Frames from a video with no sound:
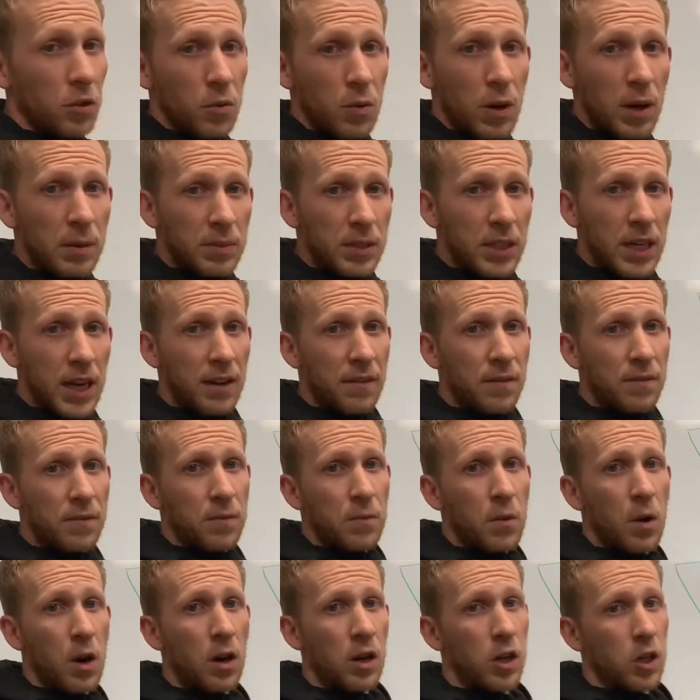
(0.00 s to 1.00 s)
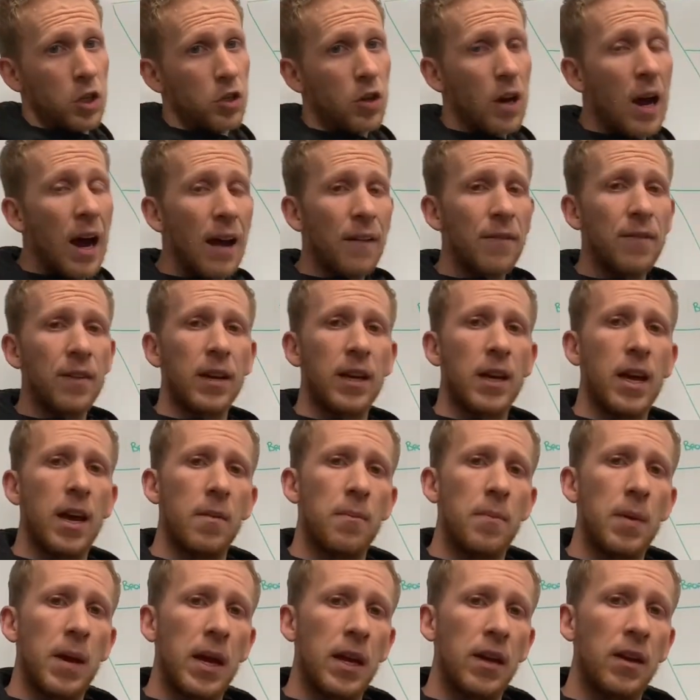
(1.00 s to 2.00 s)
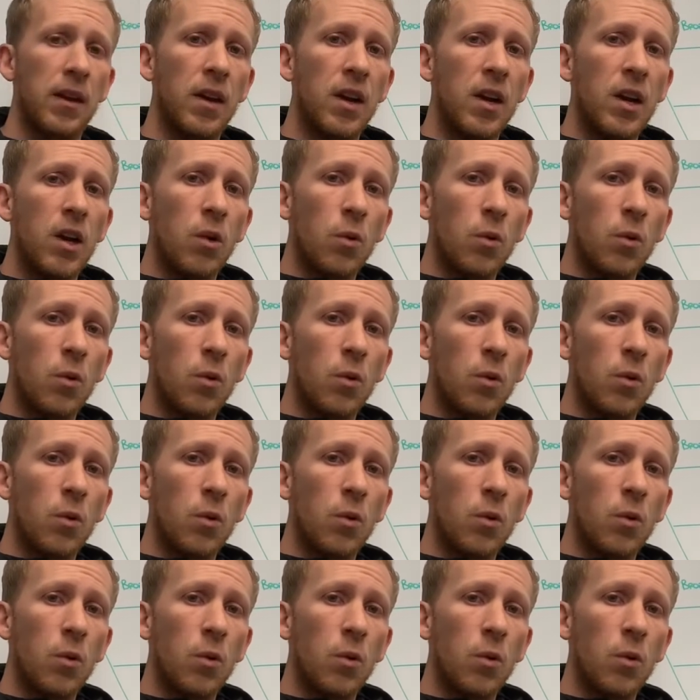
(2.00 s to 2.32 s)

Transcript: website on a traffic campaign,